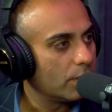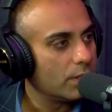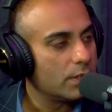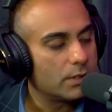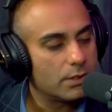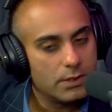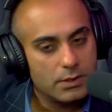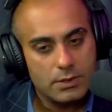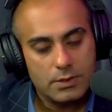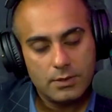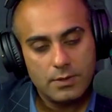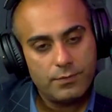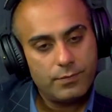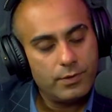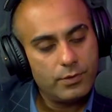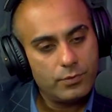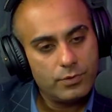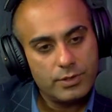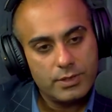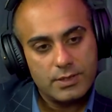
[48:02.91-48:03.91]
it's different
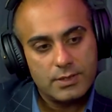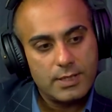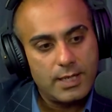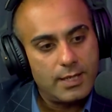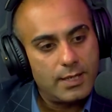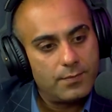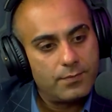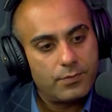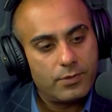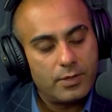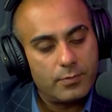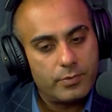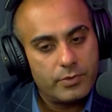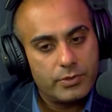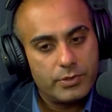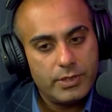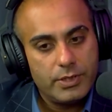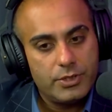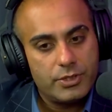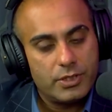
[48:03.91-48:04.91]
to just sign up for a
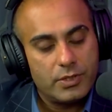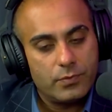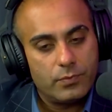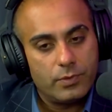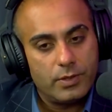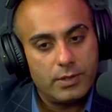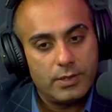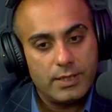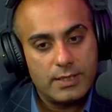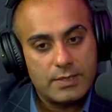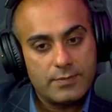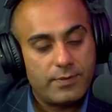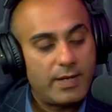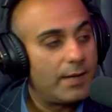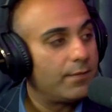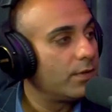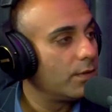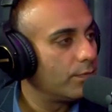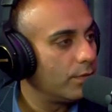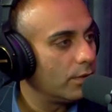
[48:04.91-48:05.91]
procedure when there's 5
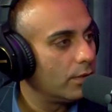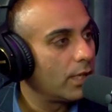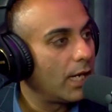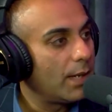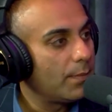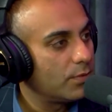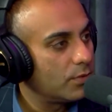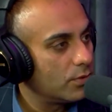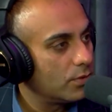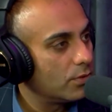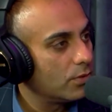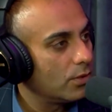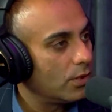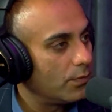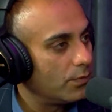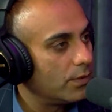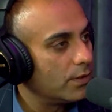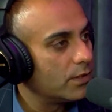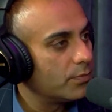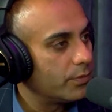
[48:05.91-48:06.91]
different types of
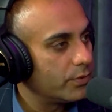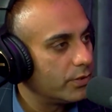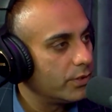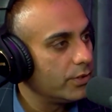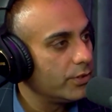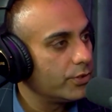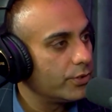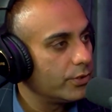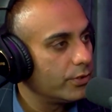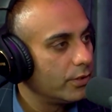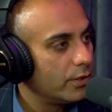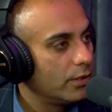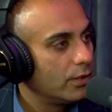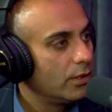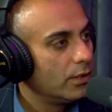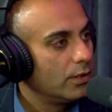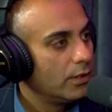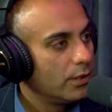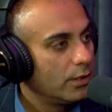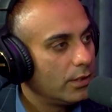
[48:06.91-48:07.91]
this procedure.
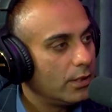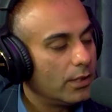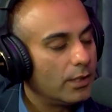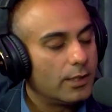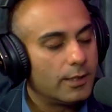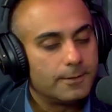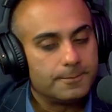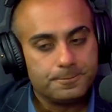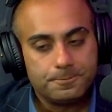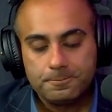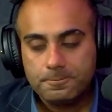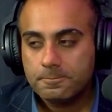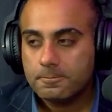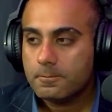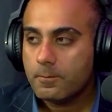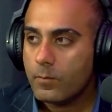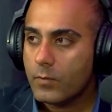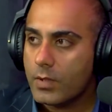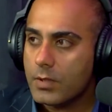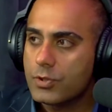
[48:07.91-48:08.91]

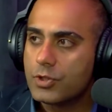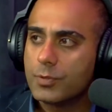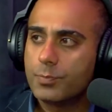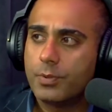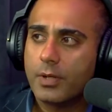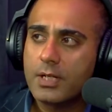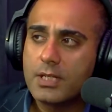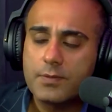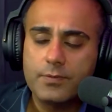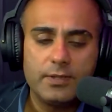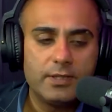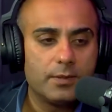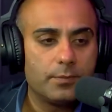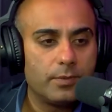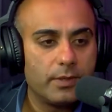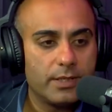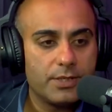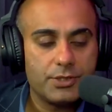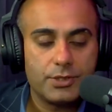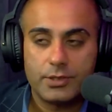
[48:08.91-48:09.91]
So pulse field
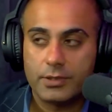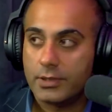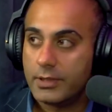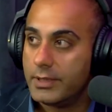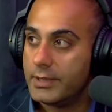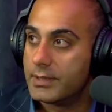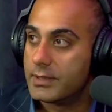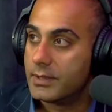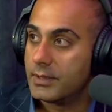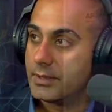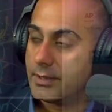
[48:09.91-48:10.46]
ablation is this